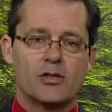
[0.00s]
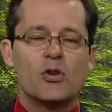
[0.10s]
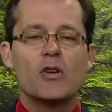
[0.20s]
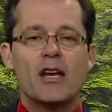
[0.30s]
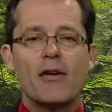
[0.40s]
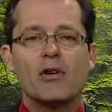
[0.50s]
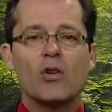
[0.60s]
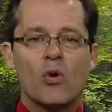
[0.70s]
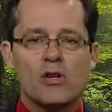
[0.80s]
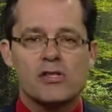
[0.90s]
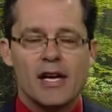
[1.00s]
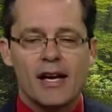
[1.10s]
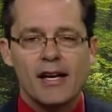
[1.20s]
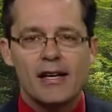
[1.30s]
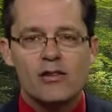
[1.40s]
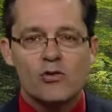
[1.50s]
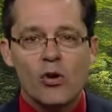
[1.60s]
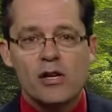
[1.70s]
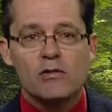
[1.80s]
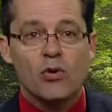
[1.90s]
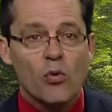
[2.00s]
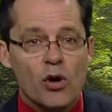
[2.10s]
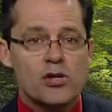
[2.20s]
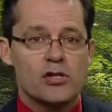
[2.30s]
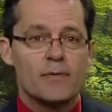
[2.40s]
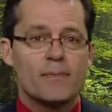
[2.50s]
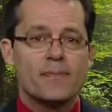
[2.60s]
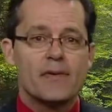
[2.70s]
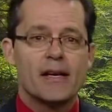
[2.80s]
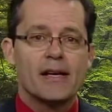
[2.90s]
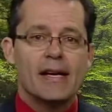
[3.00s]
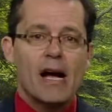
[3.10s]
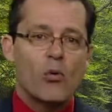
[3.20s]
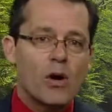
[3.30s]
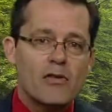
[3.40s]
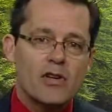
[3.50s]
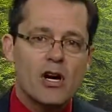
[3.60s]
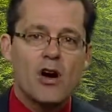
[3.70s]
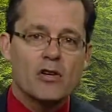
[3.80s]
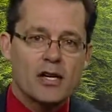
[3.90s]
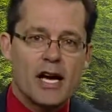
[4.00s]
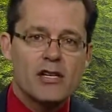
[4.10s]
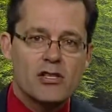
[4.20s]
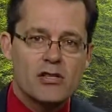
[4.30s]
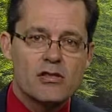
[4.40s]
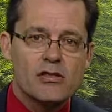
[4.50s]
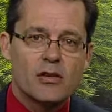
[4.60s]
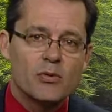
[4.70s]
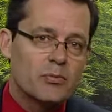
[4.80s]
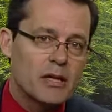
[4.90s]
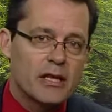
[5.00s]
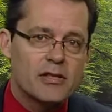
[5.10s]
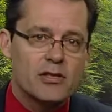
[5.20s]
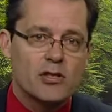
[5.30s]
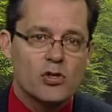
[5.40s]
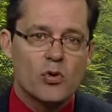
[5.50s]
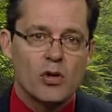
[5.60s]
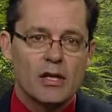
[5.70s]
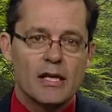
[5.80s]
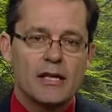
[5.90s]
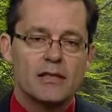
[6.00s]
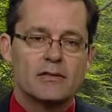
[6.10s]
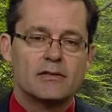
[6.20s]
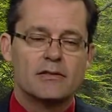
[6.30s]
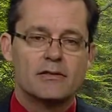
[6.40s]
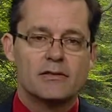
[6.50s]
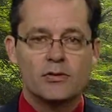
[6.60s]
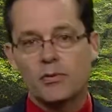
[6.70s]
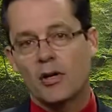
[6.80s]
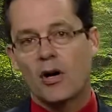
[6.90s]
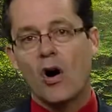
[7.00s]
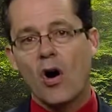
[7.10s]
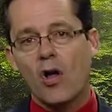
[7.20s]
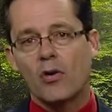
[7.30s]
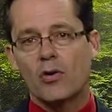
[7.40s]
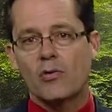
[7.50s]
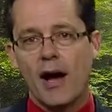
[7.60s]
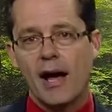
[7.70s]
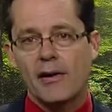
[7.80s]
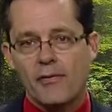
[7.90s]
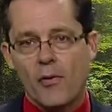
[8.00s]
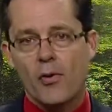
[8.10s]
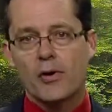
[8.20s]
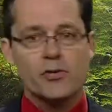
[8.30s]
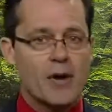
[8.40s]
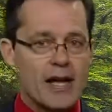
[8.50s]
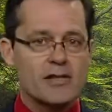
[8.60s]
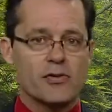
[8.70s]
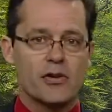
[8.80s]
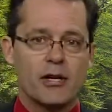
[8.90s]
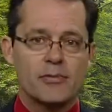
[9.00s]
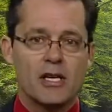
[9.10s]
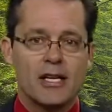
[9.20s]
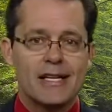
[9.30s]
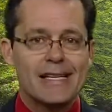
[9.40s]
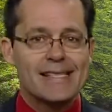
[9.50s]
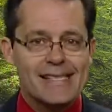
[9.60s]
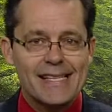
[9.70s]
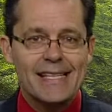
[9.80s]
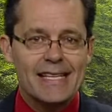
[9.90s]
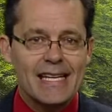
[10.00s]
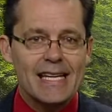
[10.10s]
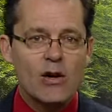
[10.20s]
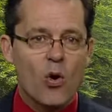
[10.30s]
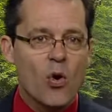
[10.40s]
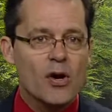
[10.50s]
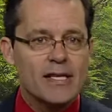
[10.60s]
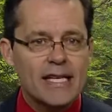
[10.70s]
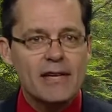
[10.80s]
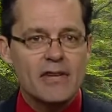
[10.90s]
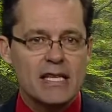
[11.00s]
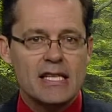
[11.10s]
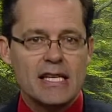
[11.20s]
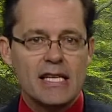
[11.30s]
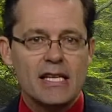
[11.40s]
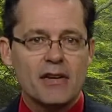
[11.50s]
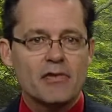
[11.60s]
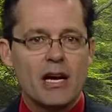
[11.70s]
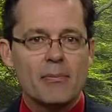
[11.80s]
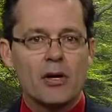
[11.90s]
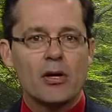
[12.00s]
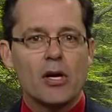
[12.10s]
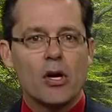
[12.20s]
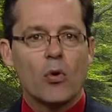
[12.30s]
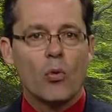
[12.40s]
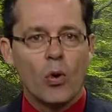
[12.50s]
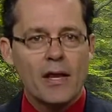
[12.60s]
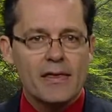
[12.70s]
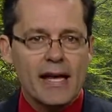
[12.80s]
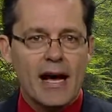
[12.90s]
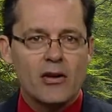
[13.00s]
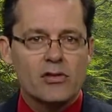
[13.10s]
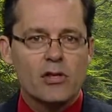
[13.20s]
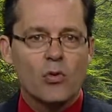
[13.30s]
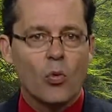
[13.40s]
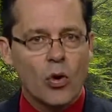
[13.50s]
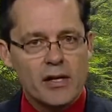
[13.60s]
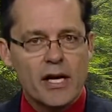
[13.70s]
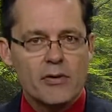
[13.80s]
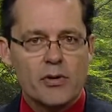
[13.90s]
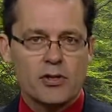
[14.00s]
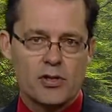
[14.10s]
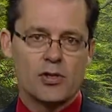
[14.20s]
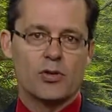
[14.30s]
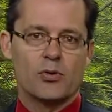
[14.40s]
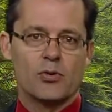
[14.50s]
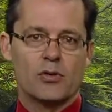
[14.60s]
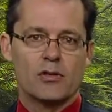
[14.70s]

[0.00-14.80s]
Tune in every Lord's Day and join us for worship at one of the congregations that will be listed shortly. You can call or write for a transcript, CD, or DVD of number 1102,